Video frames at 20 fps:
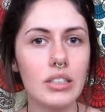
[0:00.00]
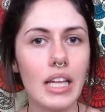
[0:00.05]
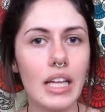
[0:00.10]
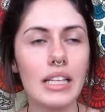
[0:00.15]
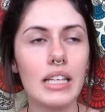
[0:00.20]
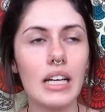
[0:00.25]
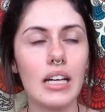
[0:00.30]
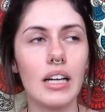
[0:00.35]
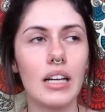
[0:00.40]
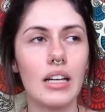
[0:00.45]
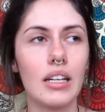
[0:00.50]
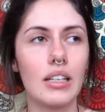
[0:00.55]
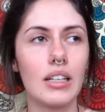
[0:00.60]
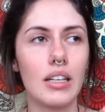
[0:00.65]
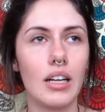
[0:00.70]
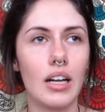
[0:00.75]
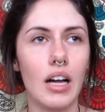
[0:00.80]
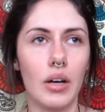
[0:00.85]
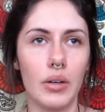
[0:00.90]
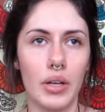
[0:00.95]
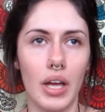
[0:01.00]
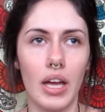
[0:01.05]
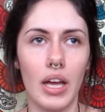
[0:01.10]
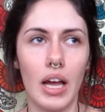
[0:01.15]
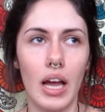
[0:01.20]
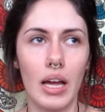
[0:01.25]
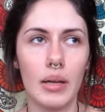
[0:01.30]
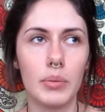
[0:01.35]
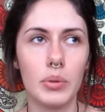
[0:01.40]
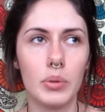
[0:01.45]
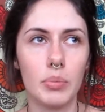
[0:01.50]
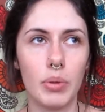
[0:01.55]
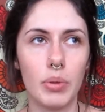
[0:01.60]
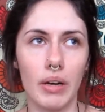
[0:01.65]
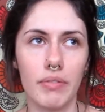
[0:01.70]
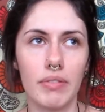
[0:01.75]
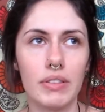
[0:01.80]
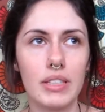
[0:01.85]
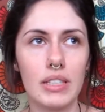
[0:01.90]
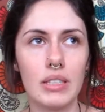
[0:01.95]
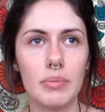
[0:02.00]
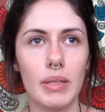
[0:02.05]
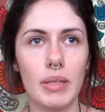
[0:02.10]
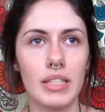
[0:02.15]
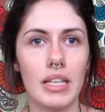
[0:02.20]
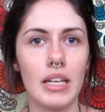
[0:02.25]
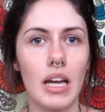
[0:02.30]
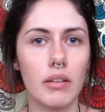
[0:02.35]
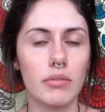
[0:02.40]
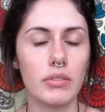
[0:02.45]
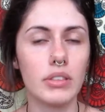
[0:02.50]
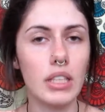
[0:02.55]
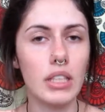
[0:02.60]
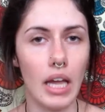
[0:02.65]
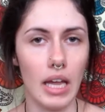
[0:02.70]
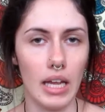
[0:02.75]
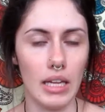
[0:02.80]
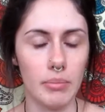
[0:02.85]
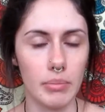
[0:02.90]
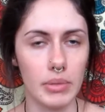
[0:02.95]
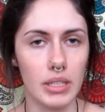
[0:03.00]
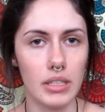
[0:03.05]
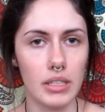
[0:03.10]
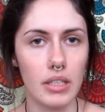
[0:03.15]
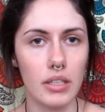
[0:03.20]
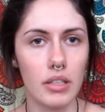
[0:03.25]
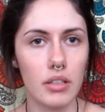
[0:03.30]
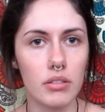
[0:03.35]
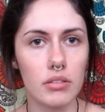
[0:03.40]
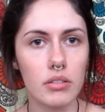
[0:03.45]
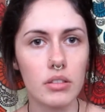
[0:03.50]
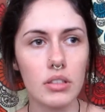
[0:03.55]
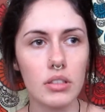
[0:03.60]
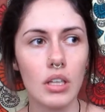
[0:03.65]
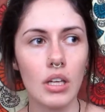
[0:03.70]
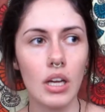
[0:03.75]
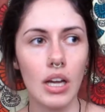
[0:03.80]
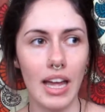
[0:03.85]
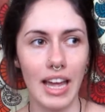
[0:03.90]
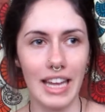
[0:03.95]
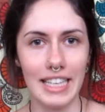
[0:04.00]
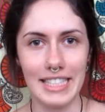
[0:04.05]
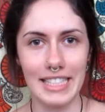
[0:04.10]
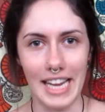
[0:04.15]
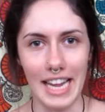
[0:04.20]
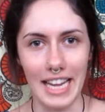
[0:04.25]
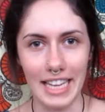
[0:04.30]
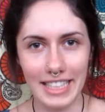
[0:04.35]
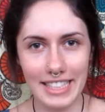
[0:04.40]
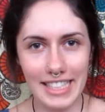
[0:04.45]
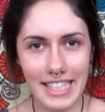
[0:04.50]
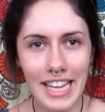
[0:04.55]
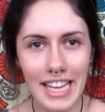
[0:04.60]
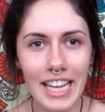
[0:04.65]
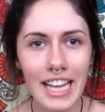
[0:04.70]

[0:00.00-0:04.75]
Like, okay, I will preface this by saying I really hate mosquitoes and ticks.